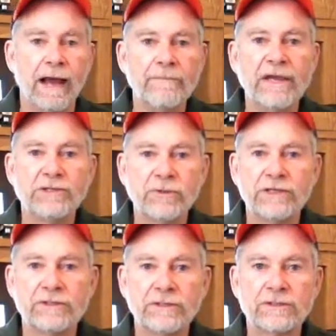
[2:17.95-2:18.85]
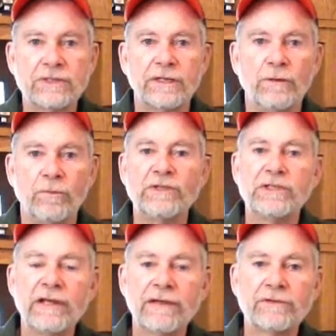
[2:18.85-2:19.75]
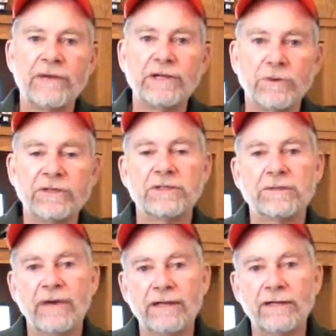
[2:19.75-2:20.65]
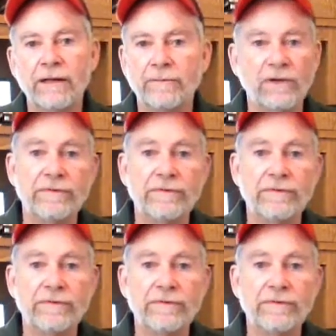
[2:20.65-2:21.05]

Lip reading: I make choices. We still have to make choices about income.